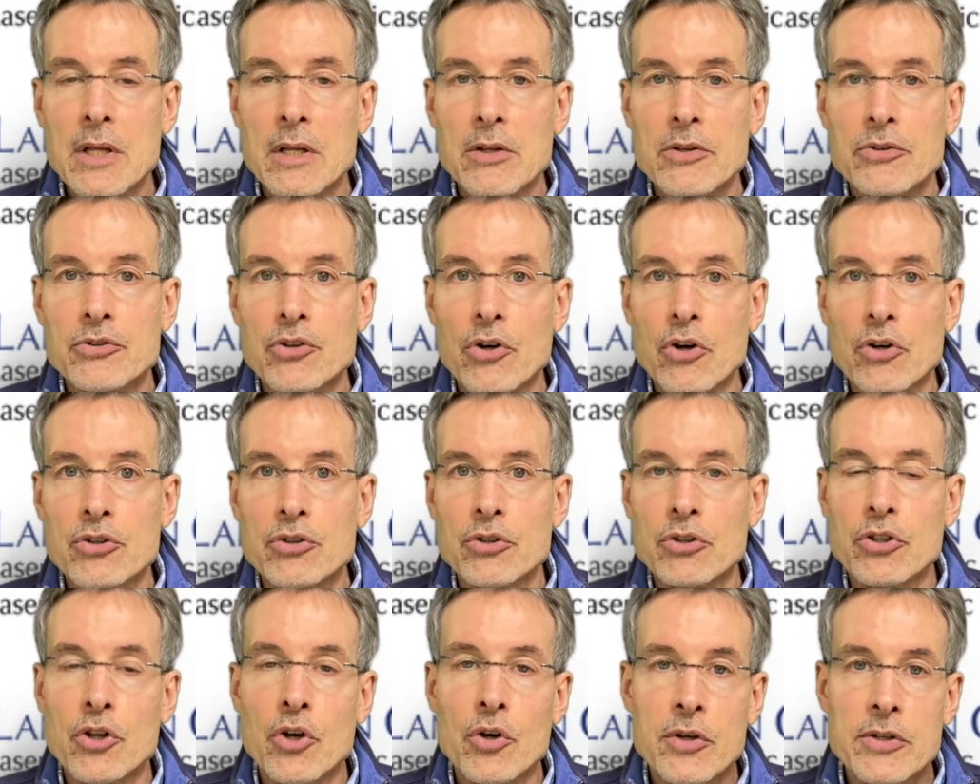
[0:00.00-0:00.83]
So you'll
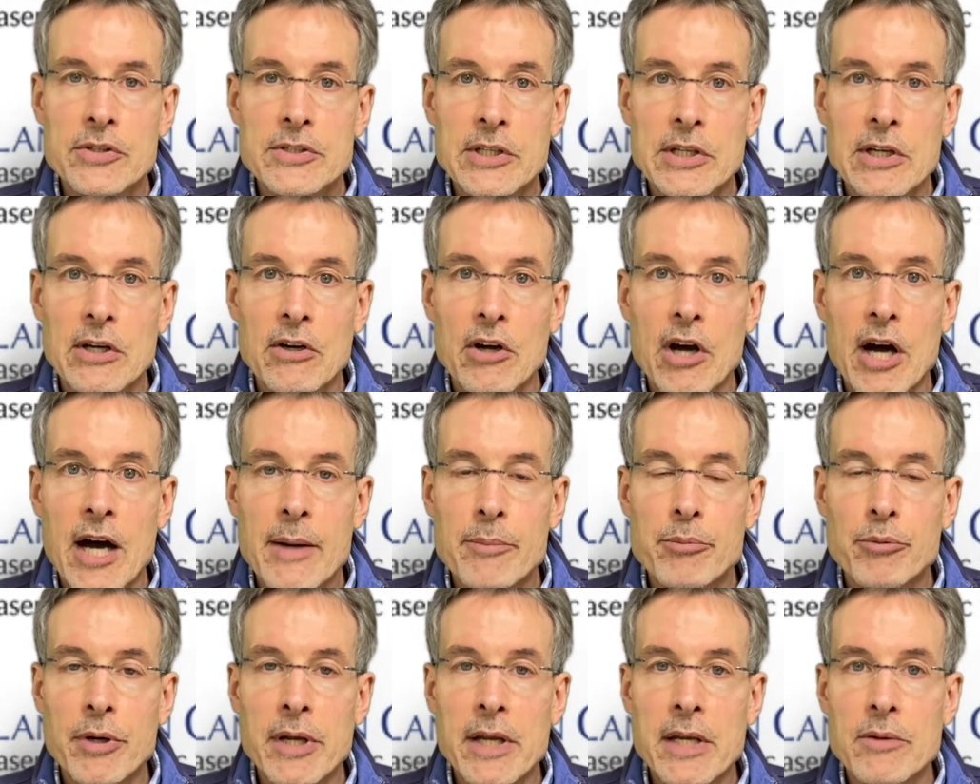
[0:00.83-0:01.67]
notice in our
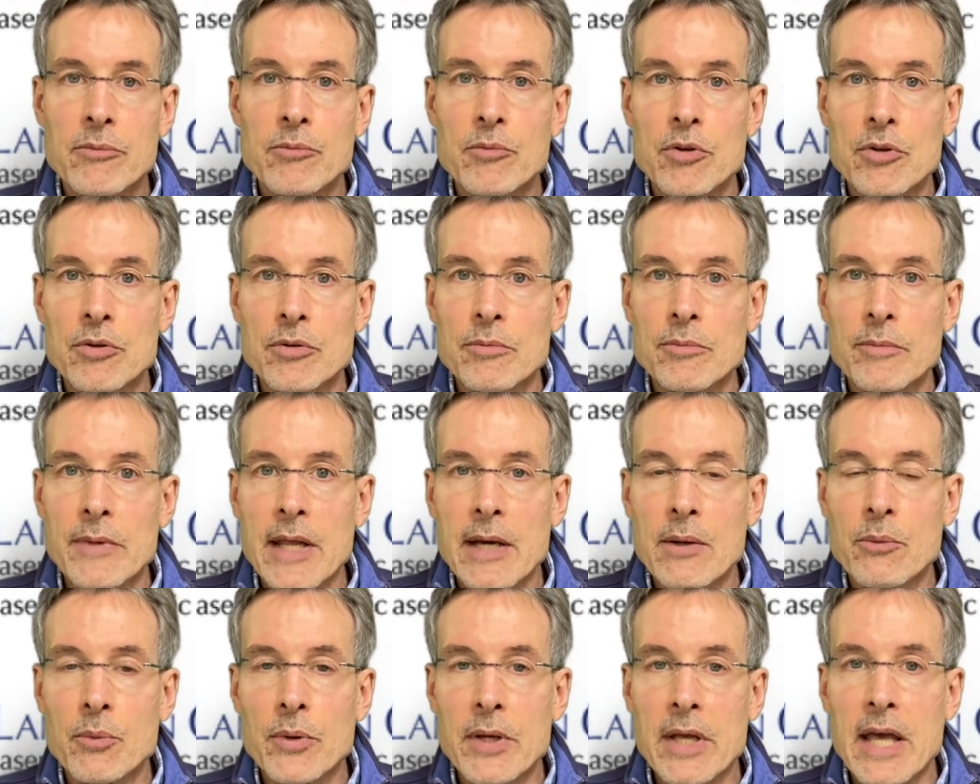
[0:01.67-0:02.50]
operating room
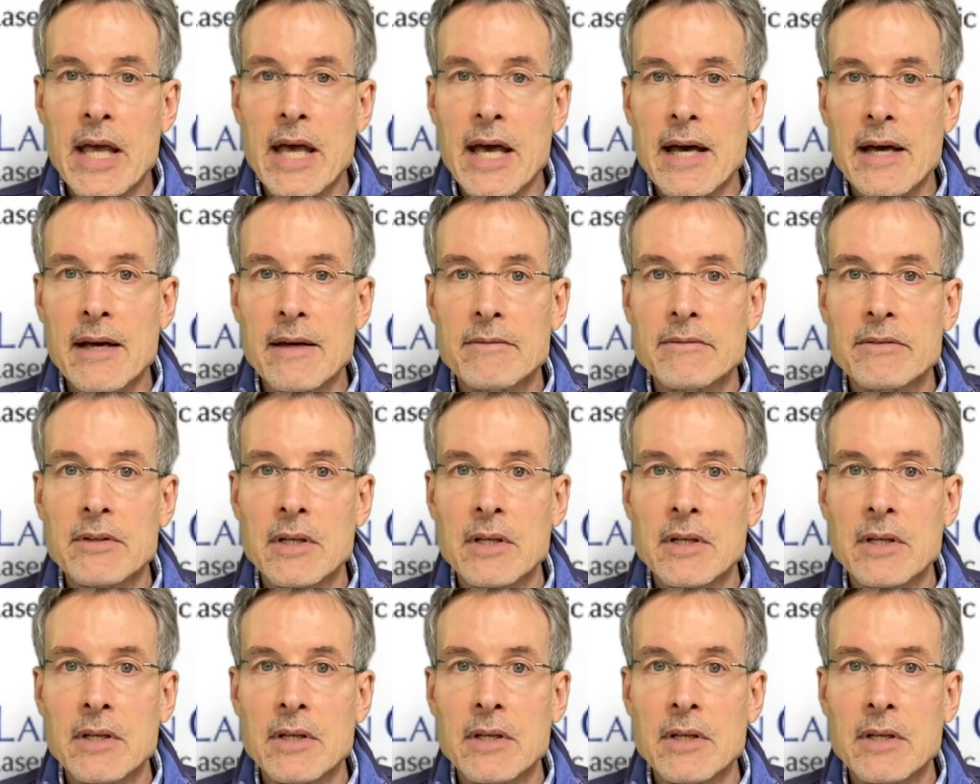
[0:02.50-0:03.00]
that we have